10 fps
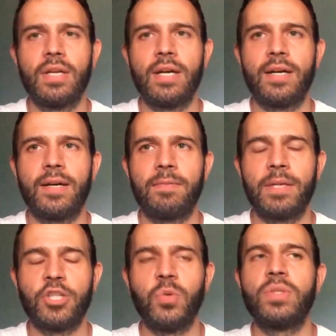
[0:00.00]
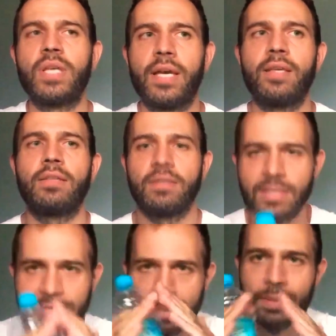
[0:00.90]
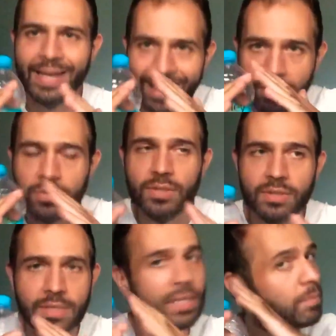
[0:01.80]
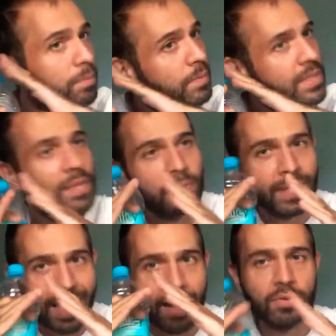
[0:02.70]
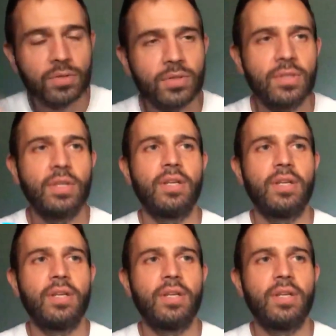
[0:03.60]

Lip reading: And she was saying sleep in a house, sleep in a house